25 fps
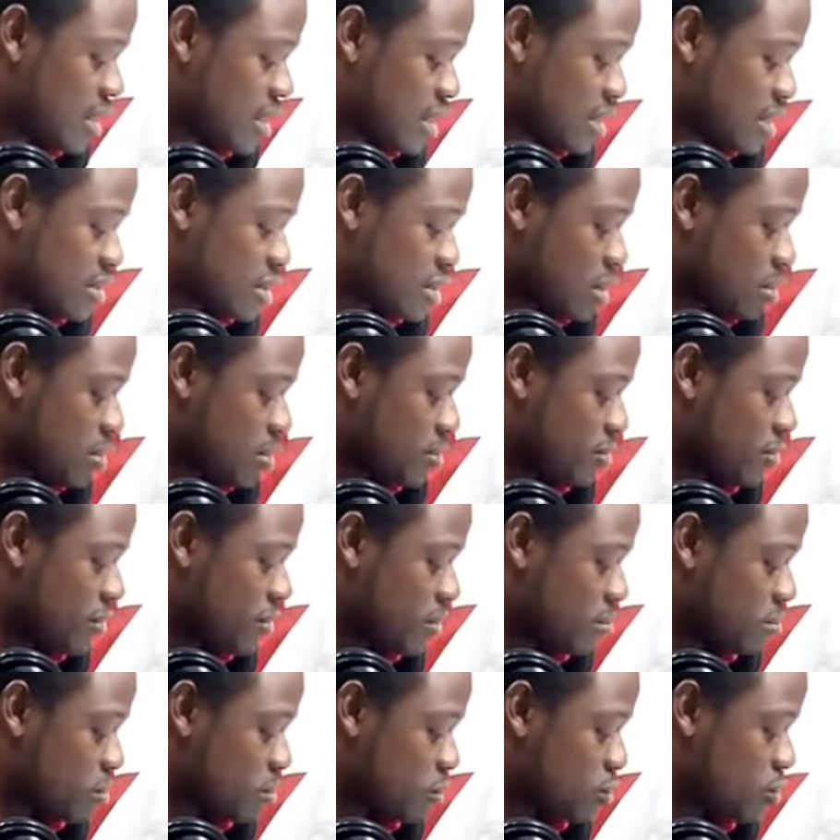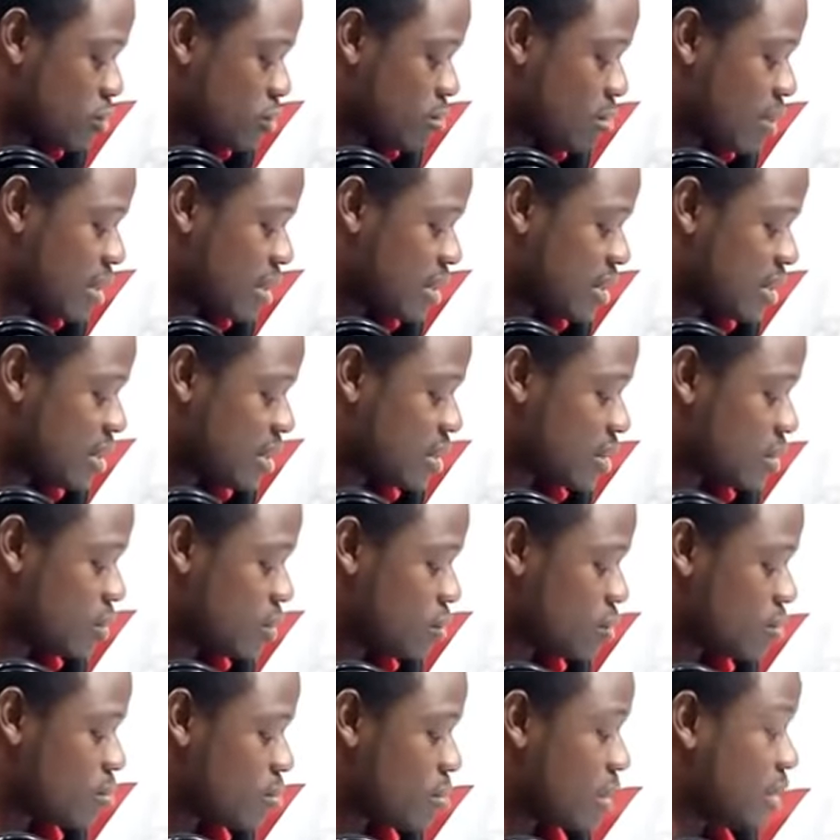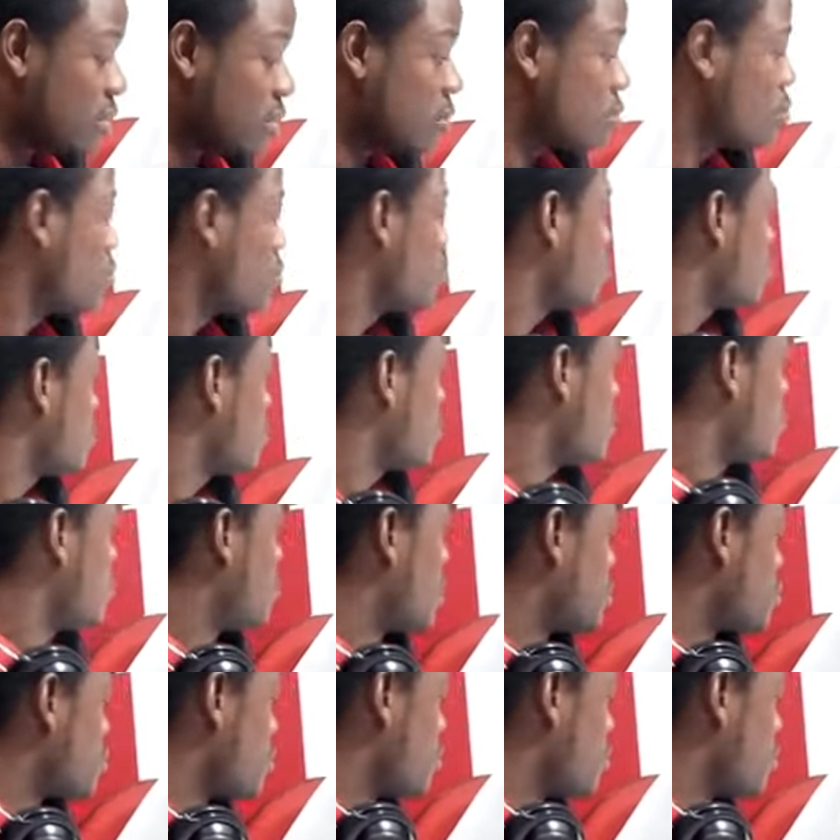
That's coming from Shogbadi Lukman.